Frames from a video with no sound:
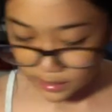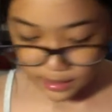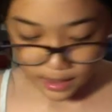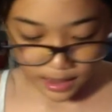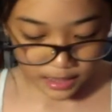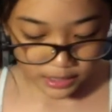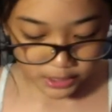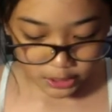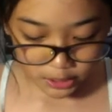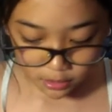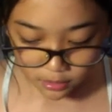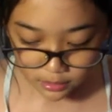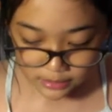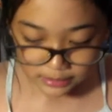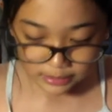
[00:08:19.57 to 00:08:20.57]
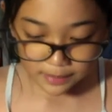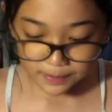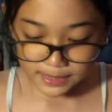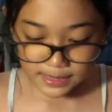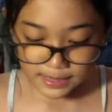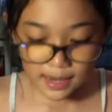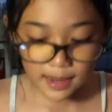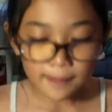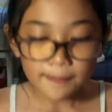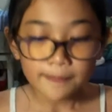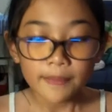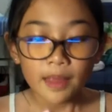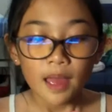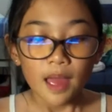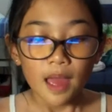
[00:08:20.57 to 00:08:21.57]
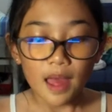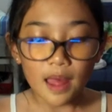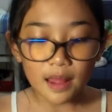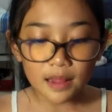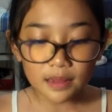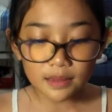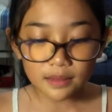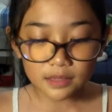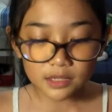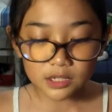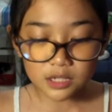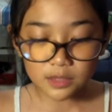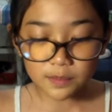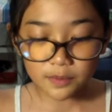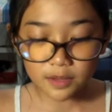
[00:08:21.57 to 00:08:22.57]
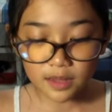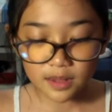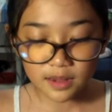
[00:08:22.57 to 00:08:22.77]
And she used lipstick and she put it